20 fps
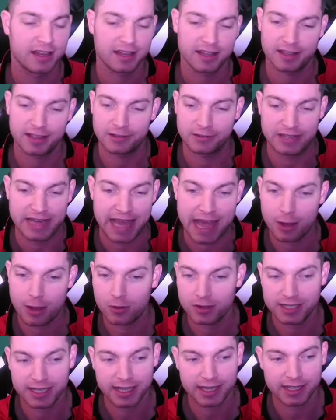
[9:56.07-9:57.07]

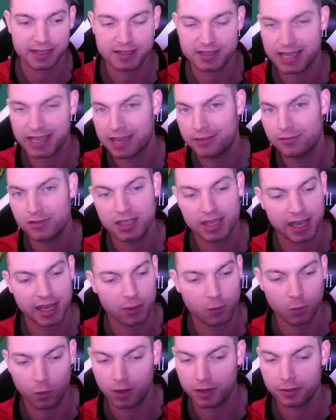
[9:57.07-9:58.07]
nowadays, KVK
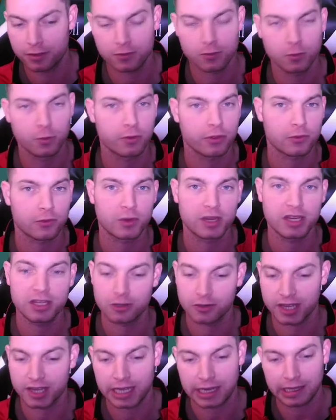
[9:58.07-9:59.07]
1 through 3,
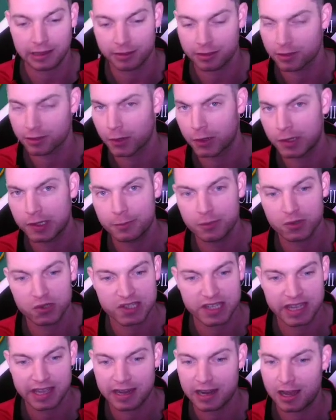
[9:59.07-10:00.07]
you're getting
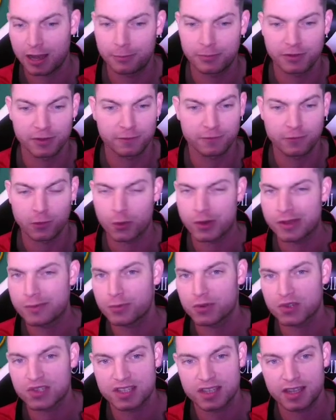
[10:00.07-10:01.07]
30% up to
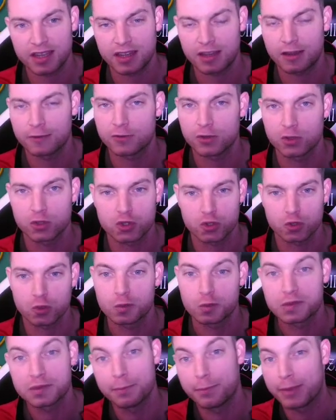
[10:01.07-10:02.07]
40% of your
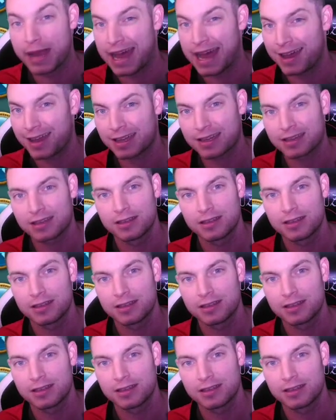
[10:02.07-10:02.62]
troops back